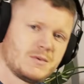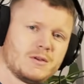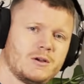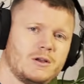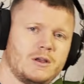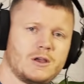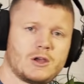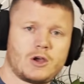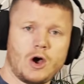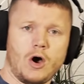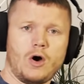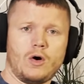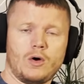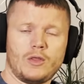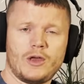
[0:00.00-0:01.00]
There you
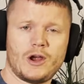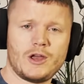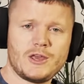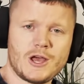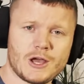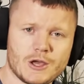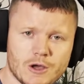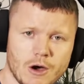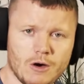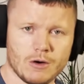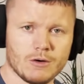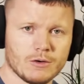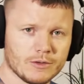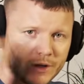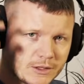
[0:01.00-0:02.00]
go. There you
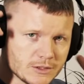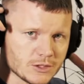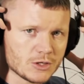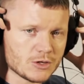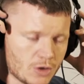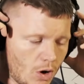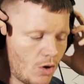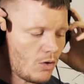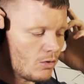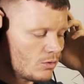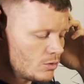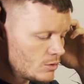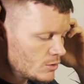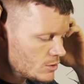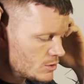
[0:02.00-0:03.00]
go. That's go.
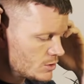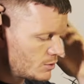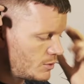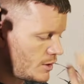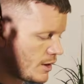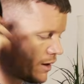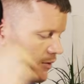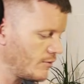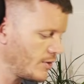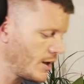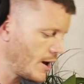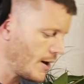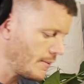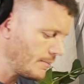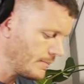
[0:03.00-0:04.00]
So we have
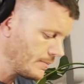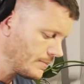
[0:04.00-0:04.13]
that.